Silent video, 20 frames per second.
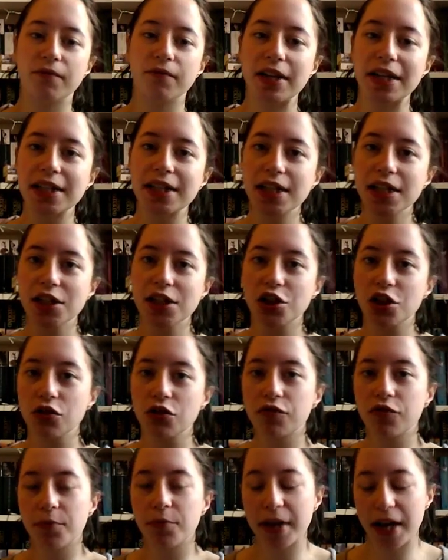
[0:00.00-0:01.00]
This is
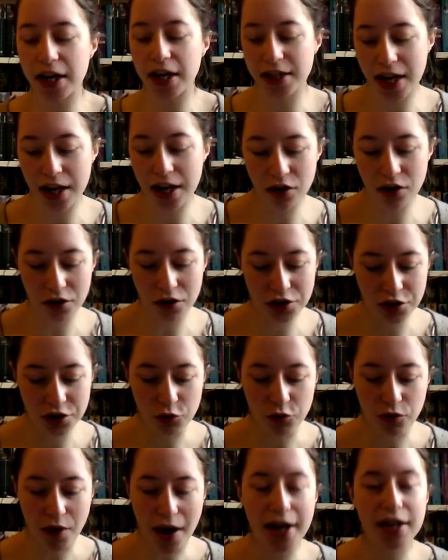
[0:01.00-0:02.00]
new for me. I tend not
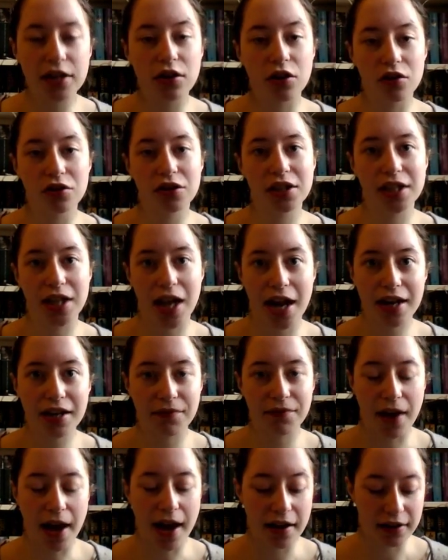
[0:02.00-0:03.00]
to write notes
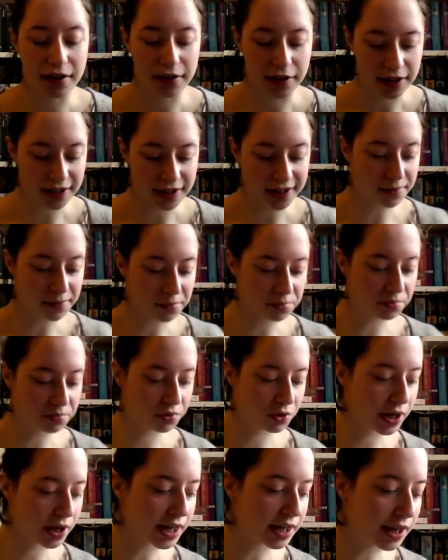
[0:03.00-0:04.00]
like that, and these are
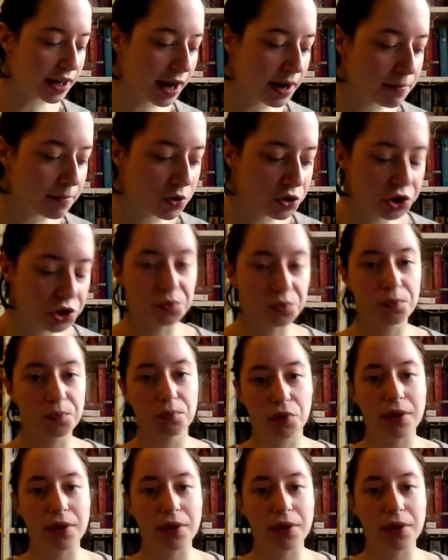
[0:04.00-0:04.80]
pretty much